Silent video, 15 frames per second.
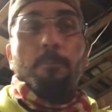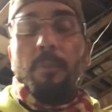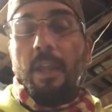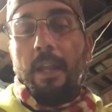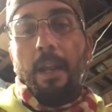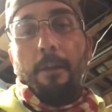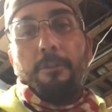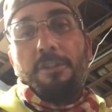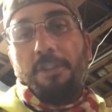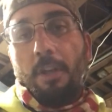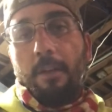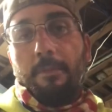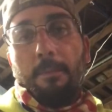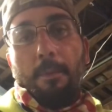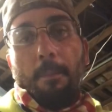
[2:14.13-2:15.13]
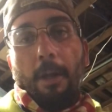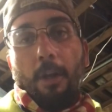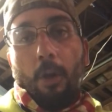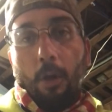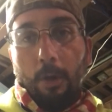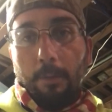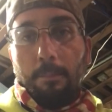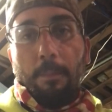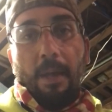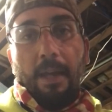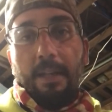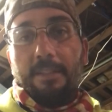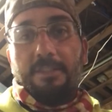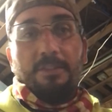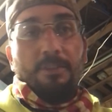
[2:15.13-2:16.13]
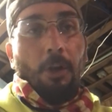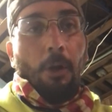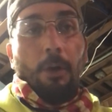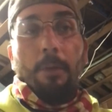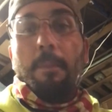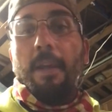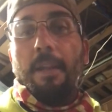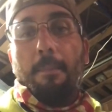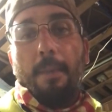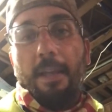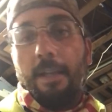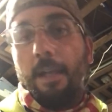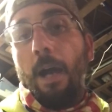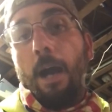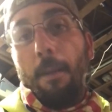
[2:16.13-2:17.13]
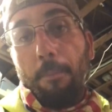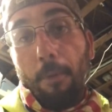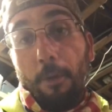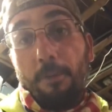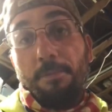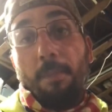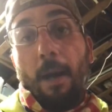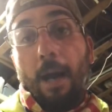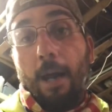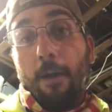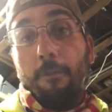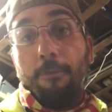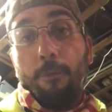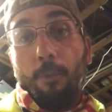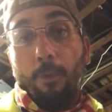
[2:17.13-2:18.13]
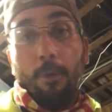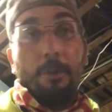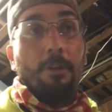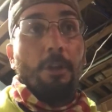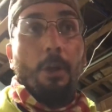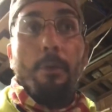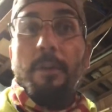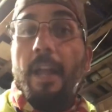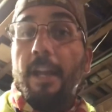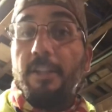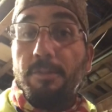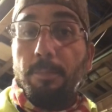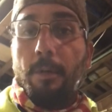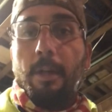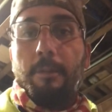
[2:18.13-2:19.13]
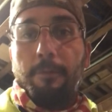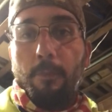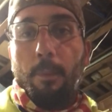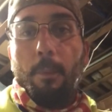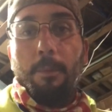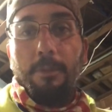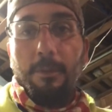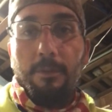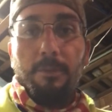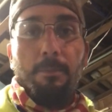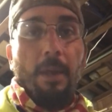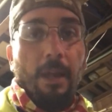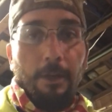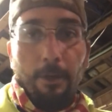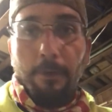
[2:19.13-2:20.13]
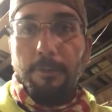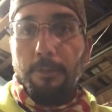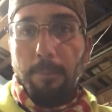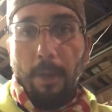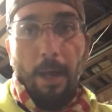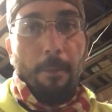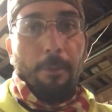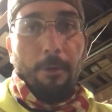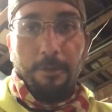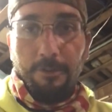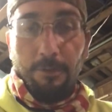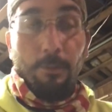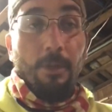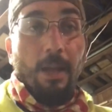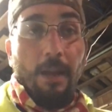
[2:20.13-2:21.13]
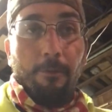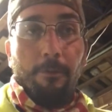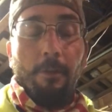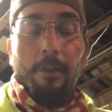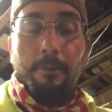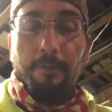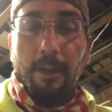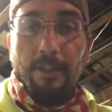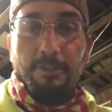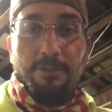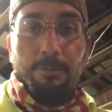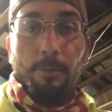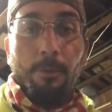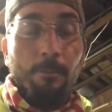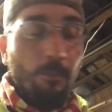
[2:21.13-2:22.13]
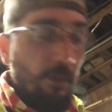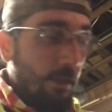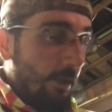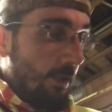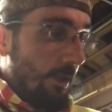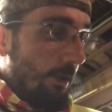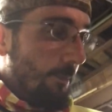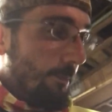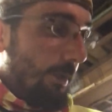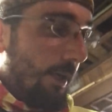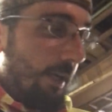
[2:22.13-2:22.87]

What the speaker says: and I reserve them in my garden beds and turn them in and make a compost pile for, next spring for when we do tomatoes or peppers or whatever other vegetable. But